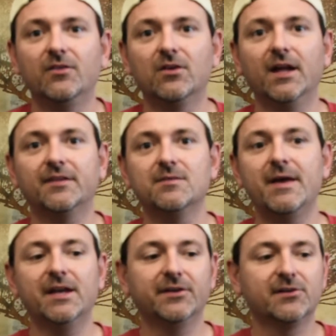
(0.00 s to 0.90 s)
They're like, the
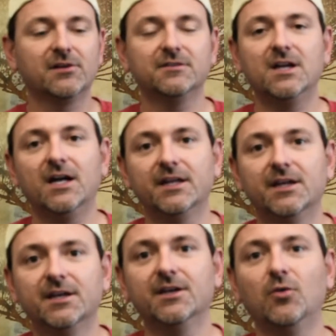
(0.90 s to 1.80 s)
manager is not
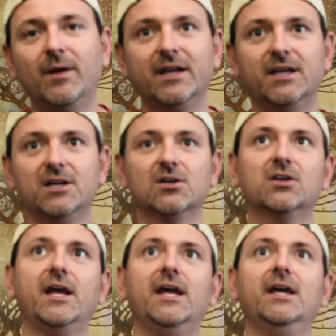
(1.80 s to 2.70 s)
in and nobody
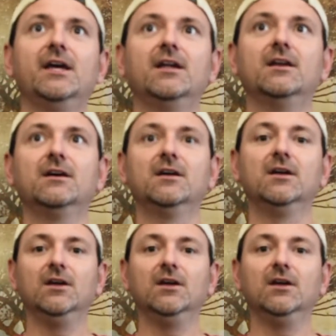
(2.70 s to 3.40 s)
here can